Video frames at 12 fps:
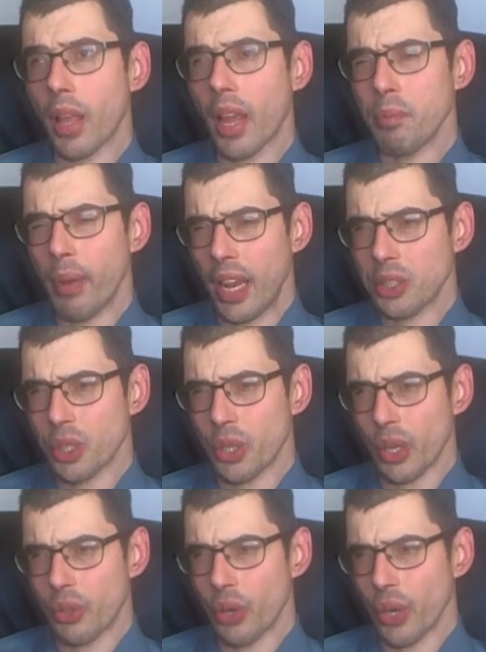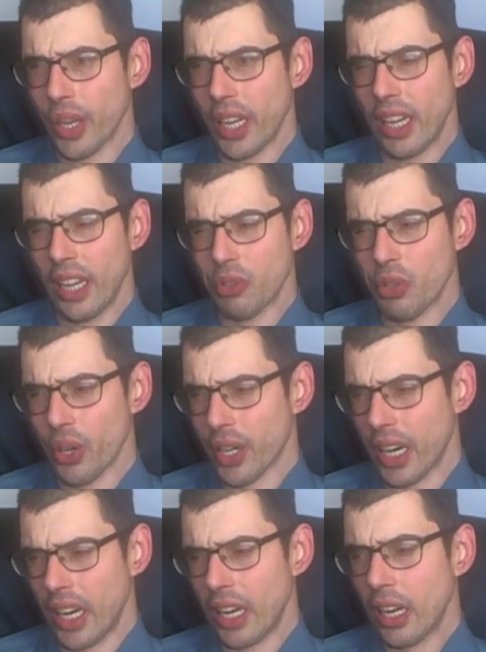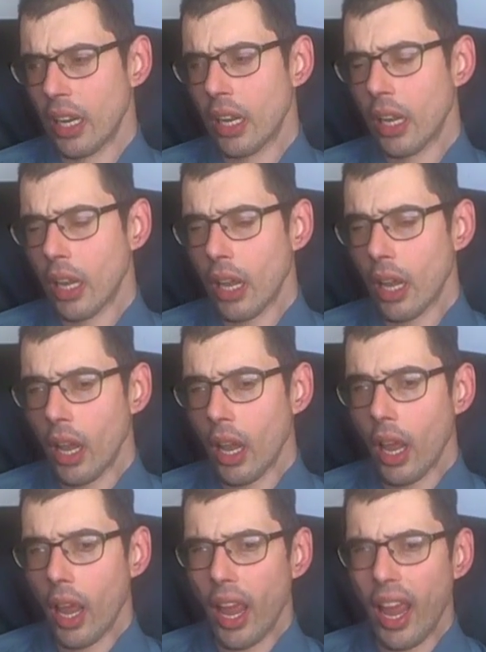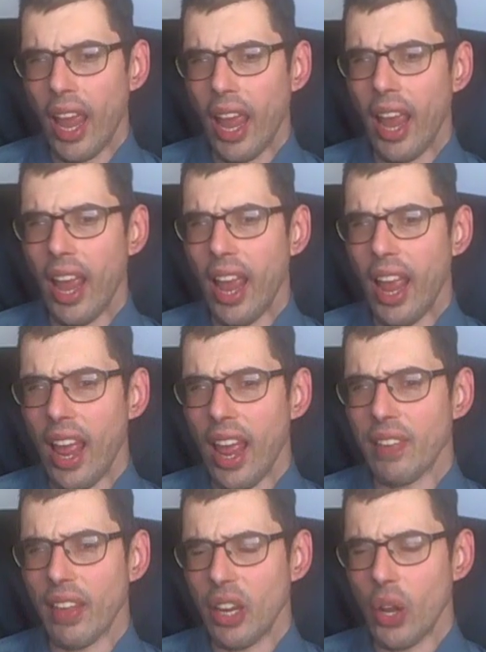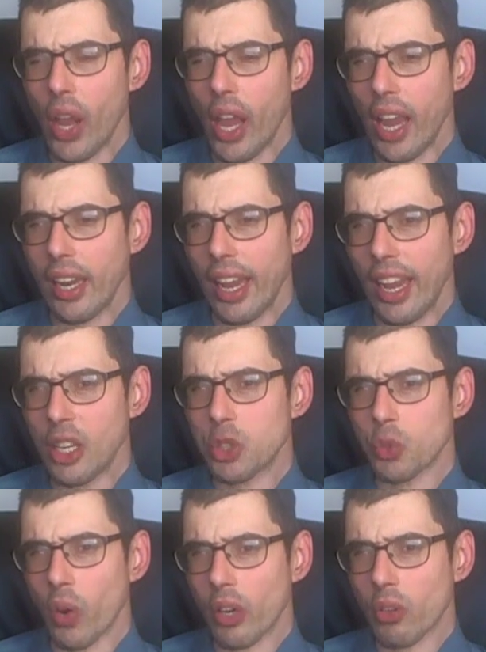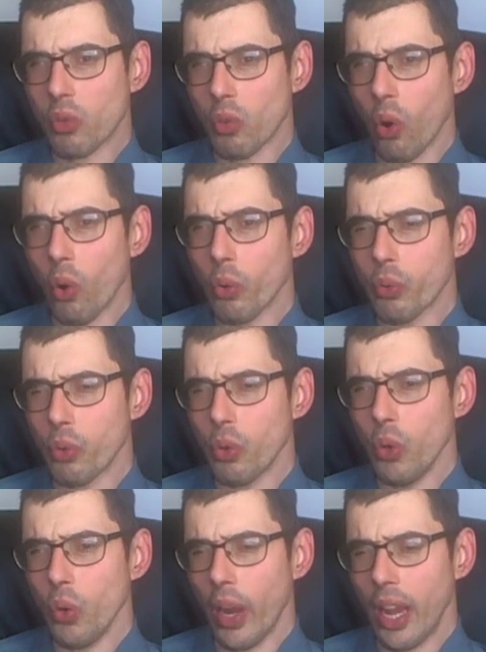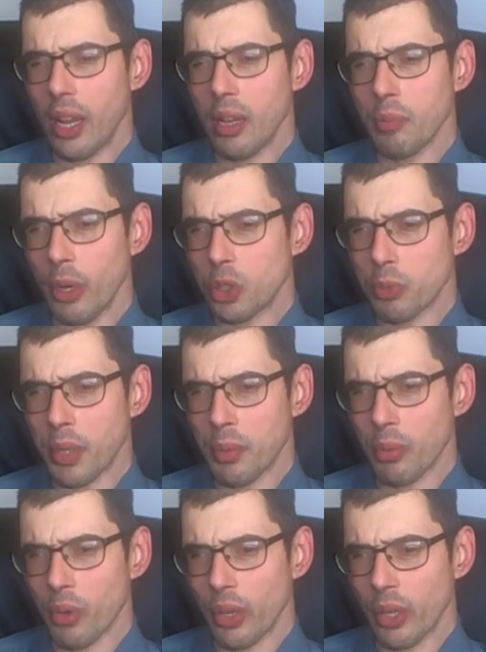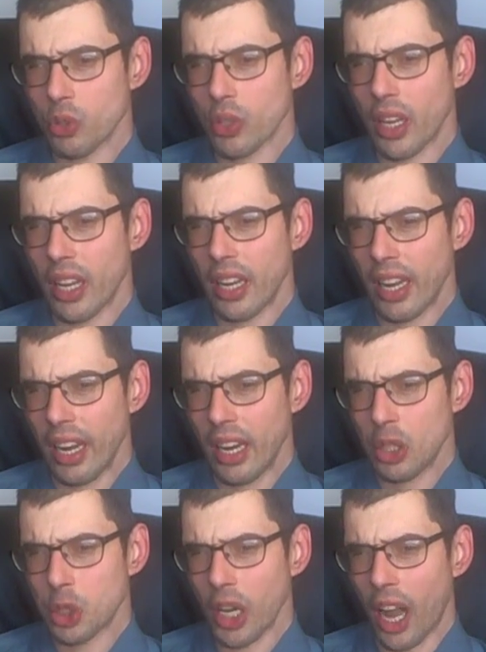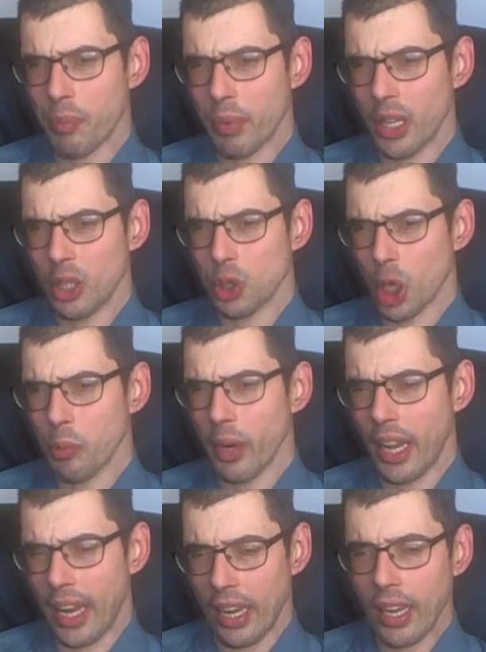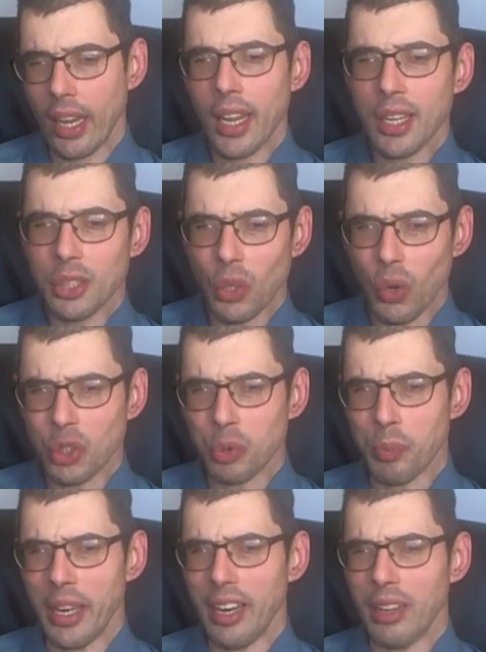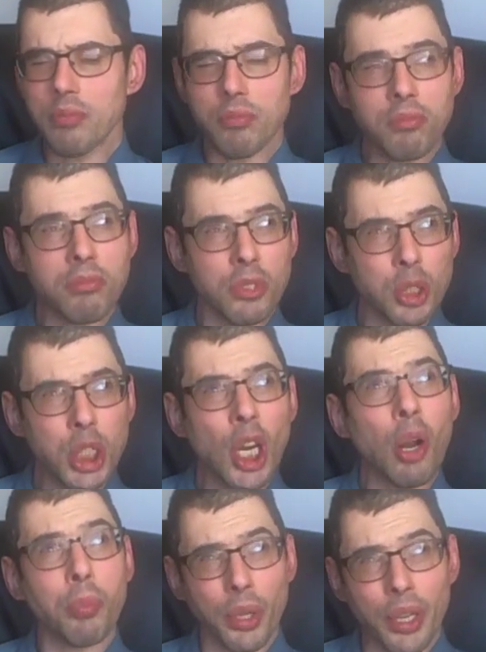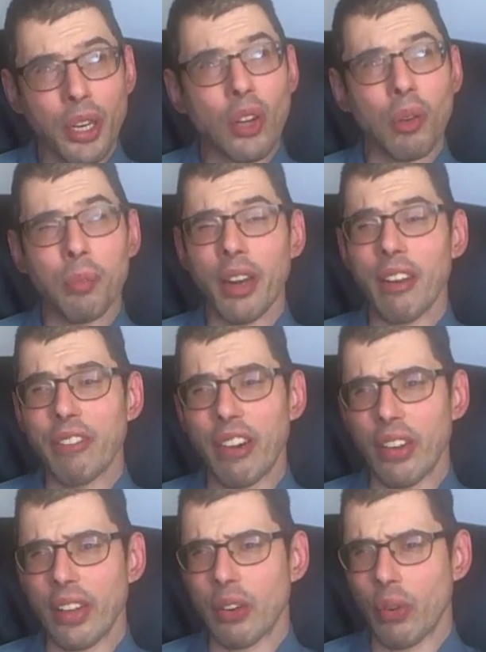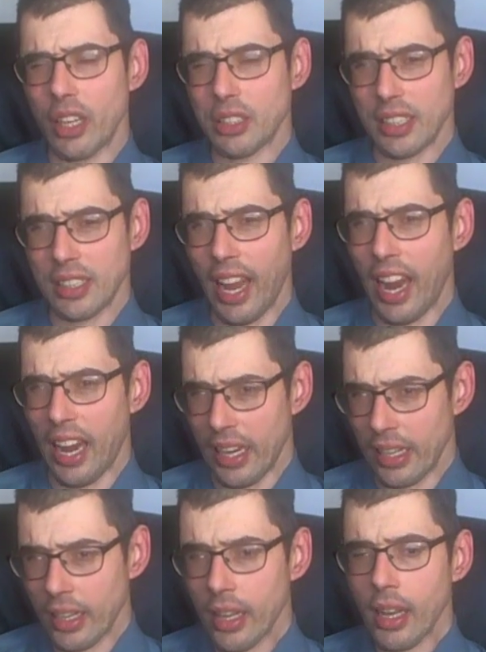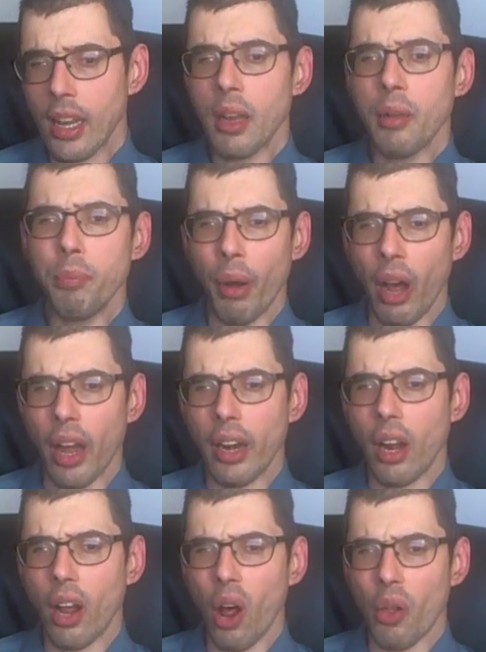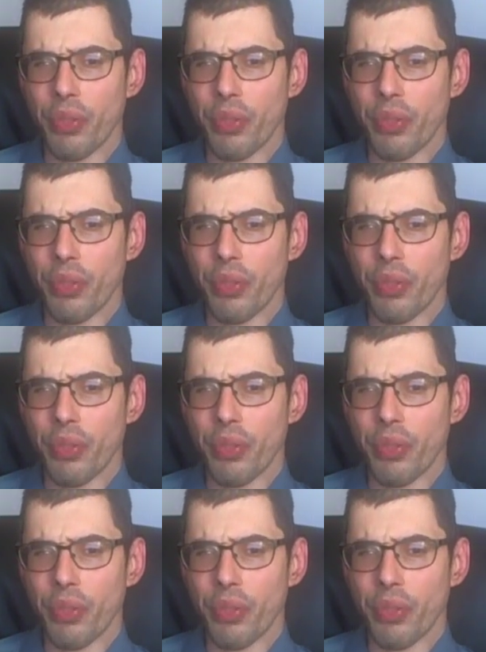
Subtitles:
ambassador to Turkey in Turkey. And then you had a truck roll through a bunch of people in a shop in Germany. So it's been been a fairly crazy day. But all